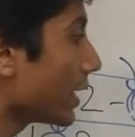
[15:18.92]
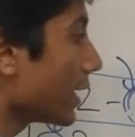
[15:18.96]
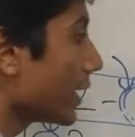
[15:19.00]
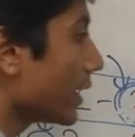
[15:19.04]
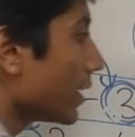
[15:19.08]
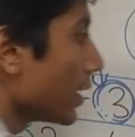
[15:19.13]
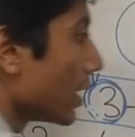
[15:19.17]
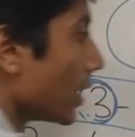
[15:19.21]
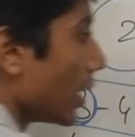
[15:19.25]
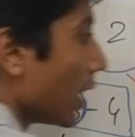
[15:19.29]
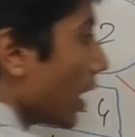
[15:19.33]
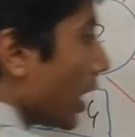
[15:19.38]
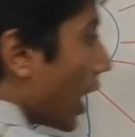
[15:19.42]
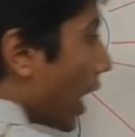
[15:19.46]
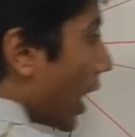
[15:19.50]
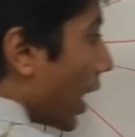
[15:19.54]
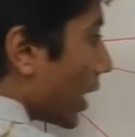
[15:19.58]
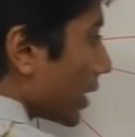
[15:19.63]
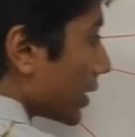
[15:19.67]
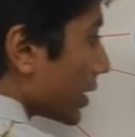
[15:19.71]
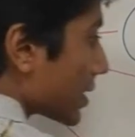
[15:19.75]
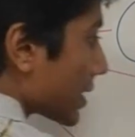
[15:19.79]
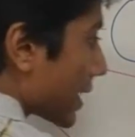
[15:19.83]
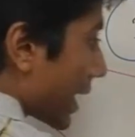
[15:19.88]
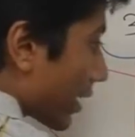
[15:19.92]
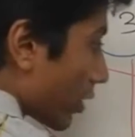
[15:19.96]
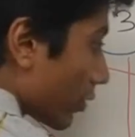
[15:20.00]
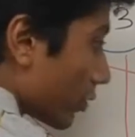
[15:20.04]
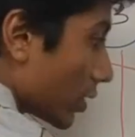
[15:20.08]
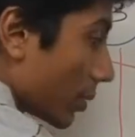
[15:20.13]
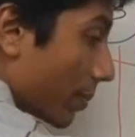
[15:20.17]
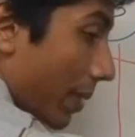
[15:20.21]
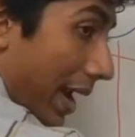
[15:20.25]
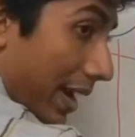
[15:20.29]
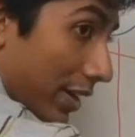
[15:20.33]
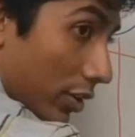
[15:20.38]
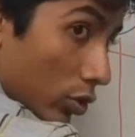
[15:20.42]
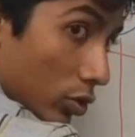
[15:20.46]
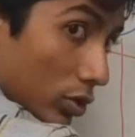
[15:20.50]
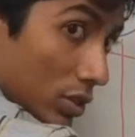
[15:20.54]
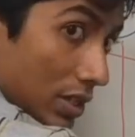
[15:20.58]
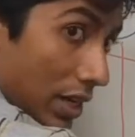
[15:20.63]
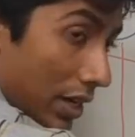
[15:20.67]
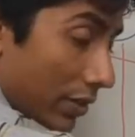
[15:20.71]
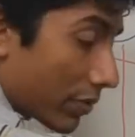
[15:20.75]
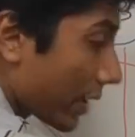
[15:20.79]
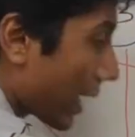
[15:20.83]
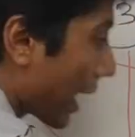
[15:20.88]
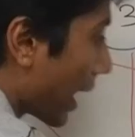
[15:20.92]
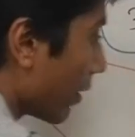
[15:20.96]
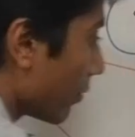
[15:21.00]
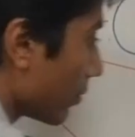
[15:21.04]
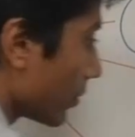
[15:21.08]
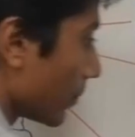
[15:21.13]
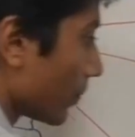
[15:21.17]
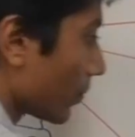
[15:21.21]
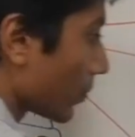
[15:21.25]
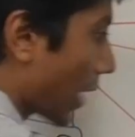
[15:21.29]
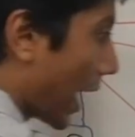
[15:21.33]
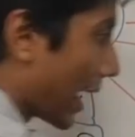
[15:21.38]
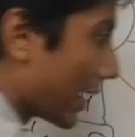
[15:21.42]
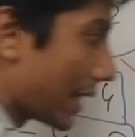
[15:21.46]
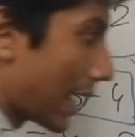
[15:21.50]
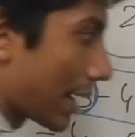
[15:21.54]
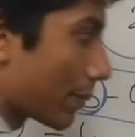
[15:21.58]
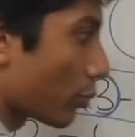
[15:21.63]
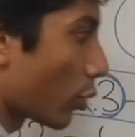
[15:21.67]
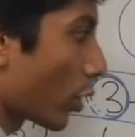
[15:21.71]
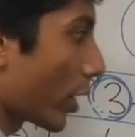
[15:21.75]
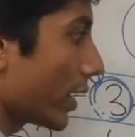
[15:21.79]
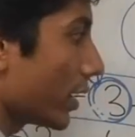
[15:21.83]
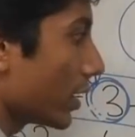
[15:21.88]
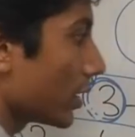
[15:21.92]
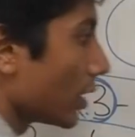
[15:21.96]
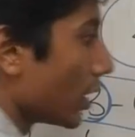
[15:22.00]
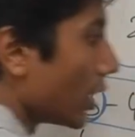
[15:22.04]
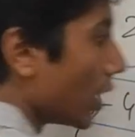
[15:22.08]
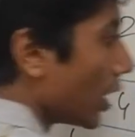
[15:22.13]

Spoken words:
need are the set of the band nodes that we have at that point,